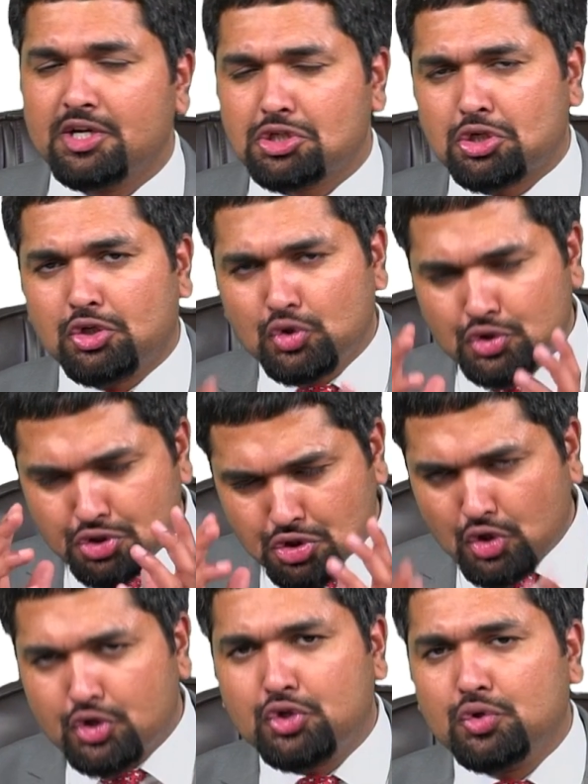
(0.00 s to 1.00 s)
So you
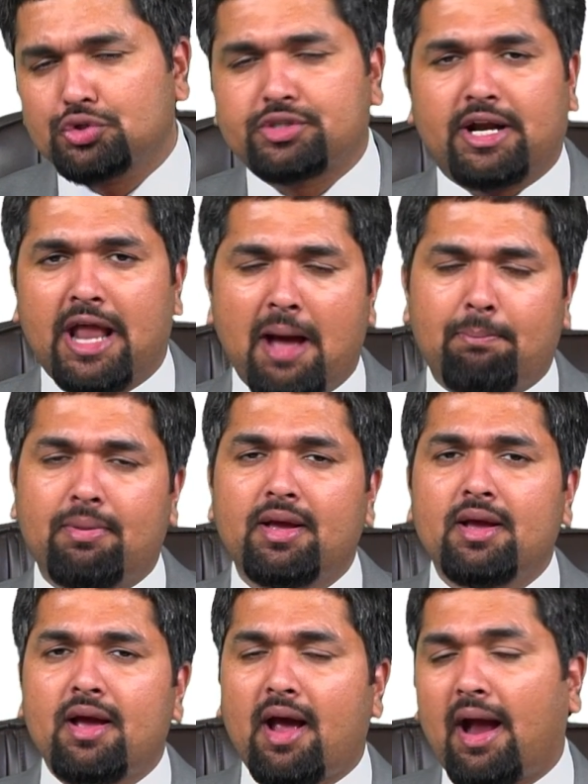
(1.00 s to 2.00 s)
should use that app,
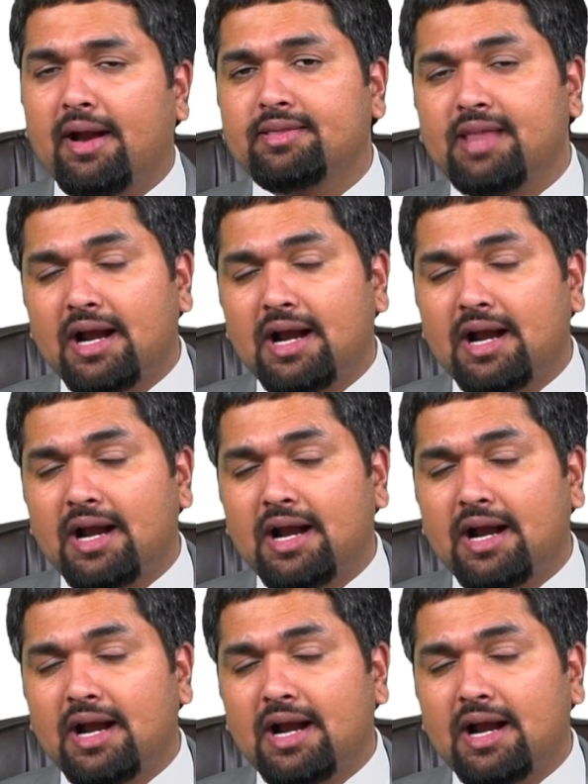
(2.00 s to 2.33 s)
and